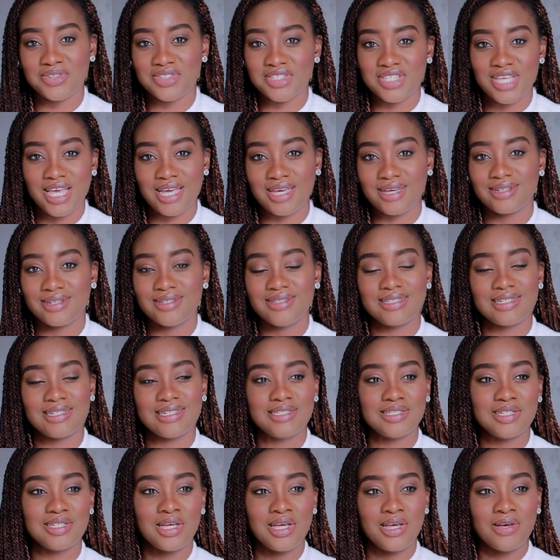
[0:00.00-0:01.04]
second
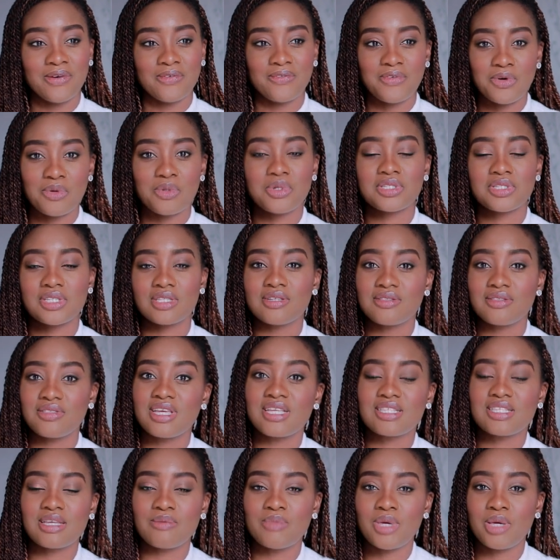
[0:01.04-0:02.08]
and focus on the
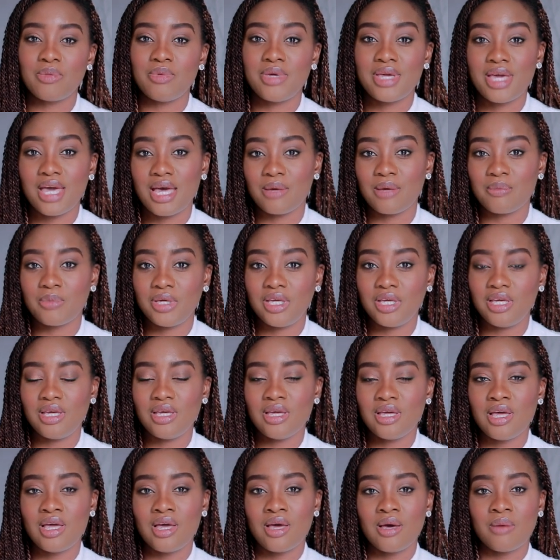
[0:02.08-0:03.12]
things that make me
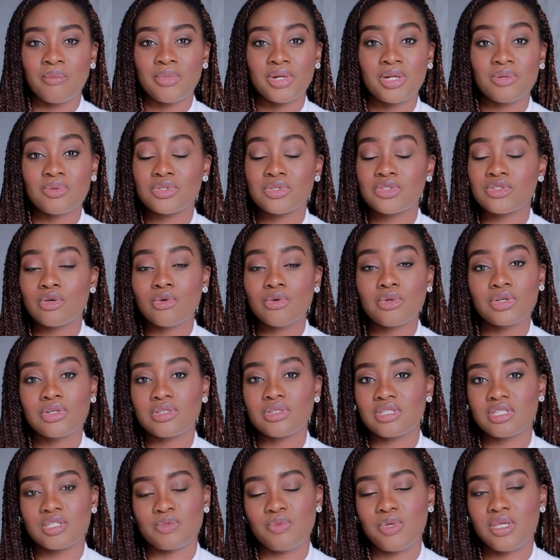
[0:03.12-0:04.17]
happy. But it was so good
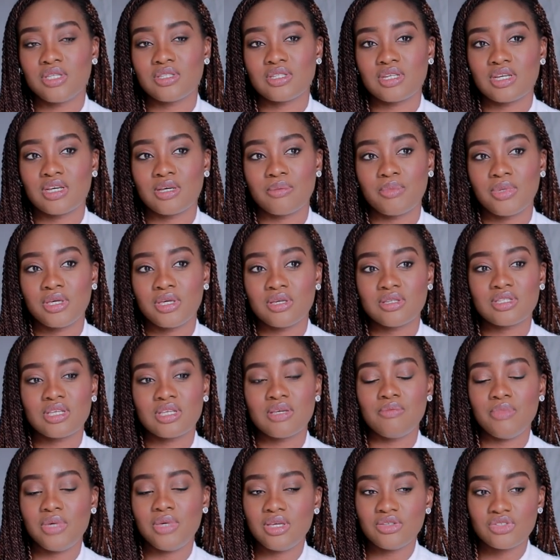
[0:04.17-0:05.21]
to speak to her because
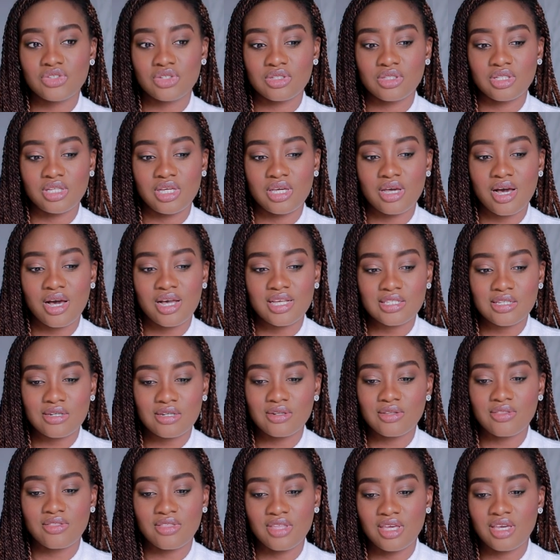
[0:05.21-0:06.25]
immediately I
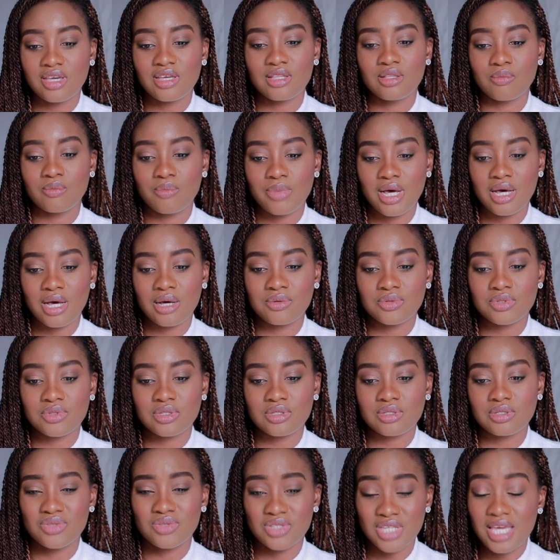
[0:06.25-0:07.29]
started thinking
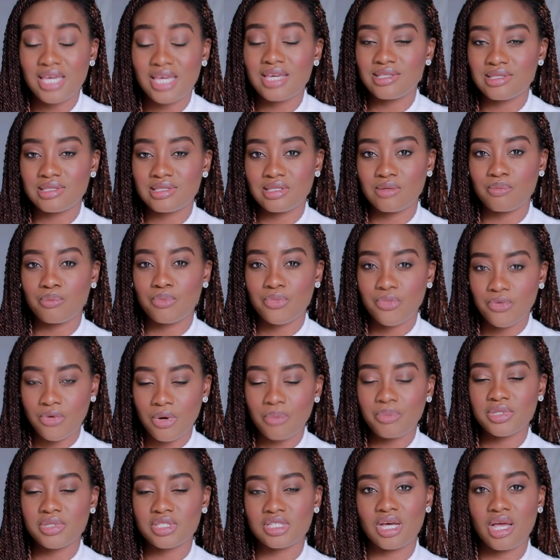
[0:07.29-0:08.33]
about taking some
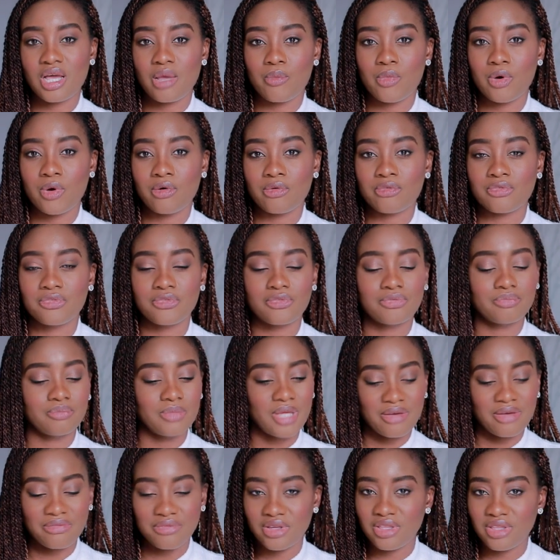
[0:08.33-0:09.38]
proper time off
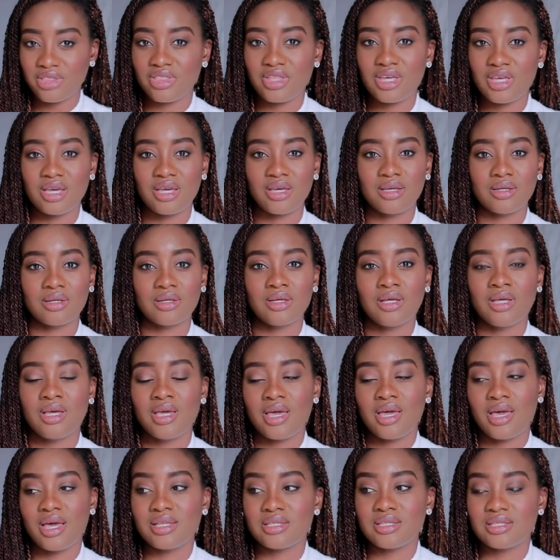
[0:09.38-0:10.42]
everything
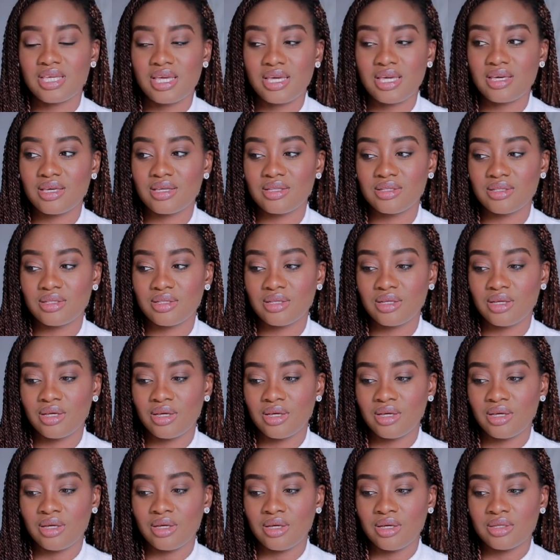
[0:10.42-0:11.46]
and taking
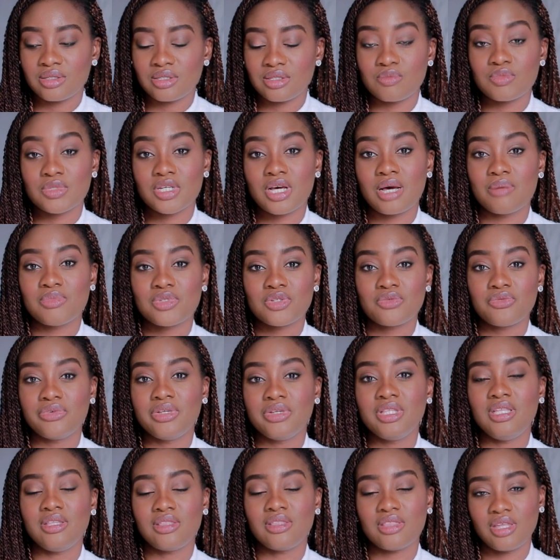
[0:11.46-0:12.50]
some time to
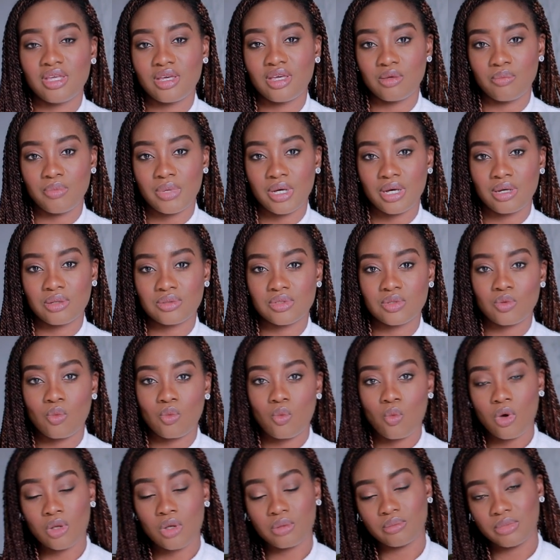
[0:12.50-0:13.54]
really think about
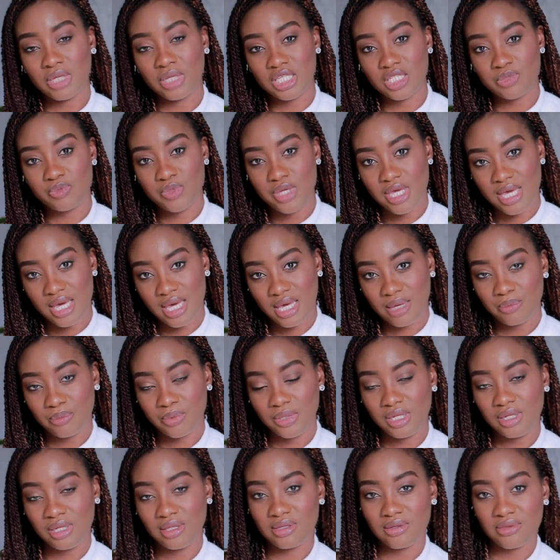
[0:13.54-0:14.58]
what makes me
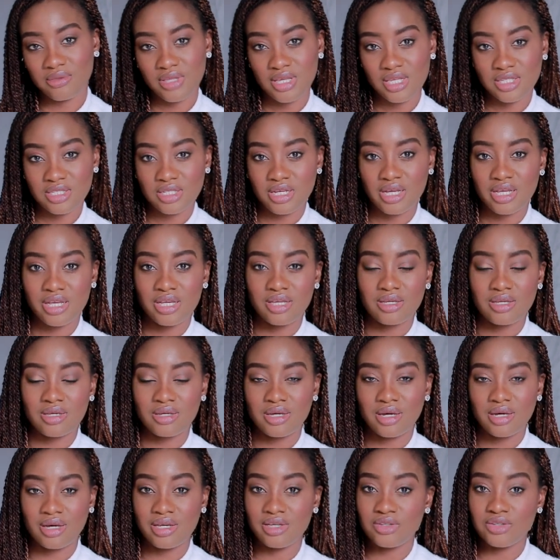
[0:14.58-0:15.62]
happy, the things I,
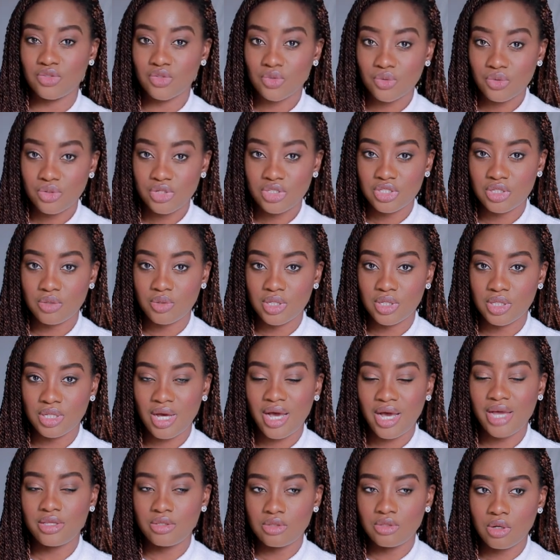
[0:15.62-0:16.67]
I enjoy doing.
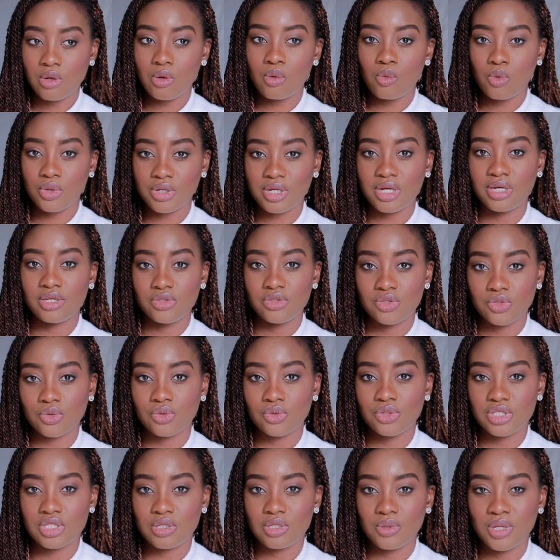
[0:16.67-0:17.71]
I know what I
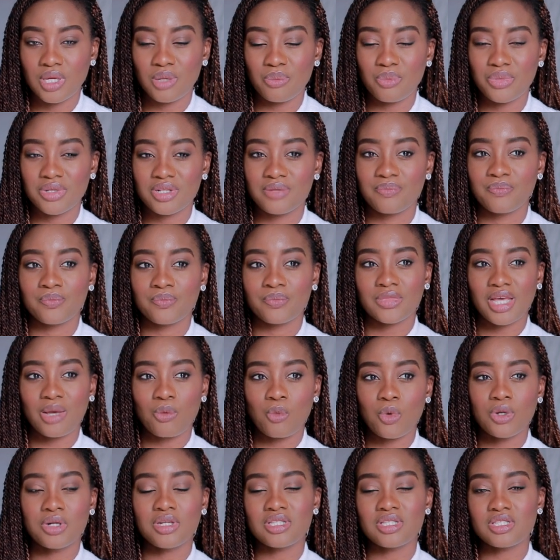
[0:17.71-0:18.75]
enjoy doing, but I
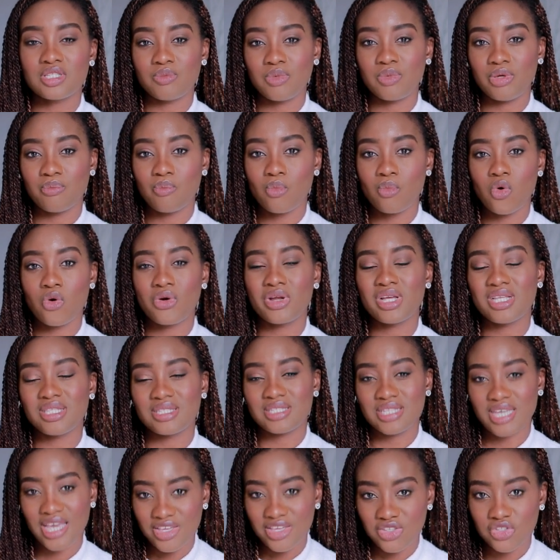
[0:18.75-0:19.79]
wanted to be more
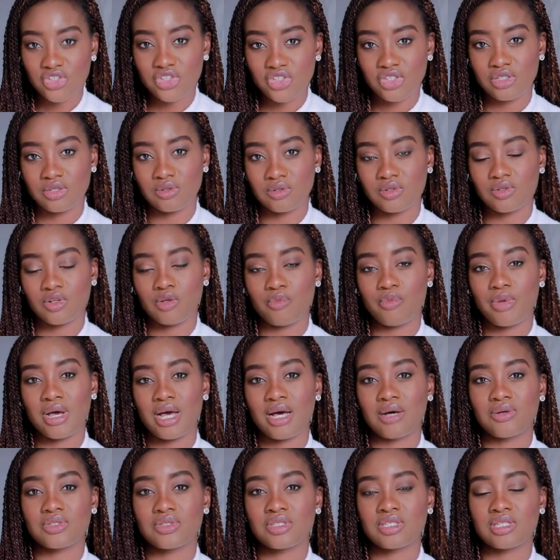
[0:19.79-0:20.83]
intentional
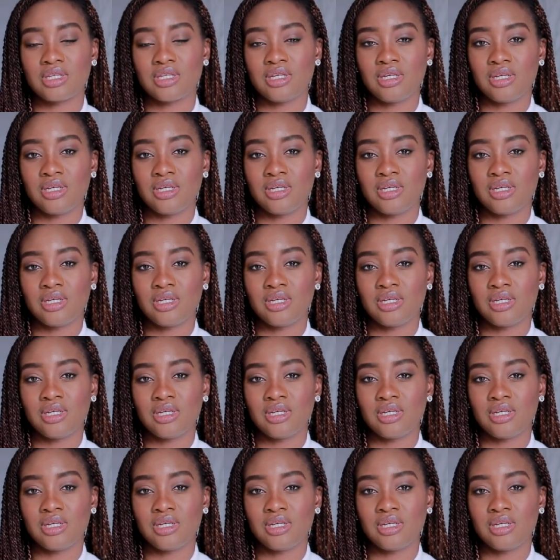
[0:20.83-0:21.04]
about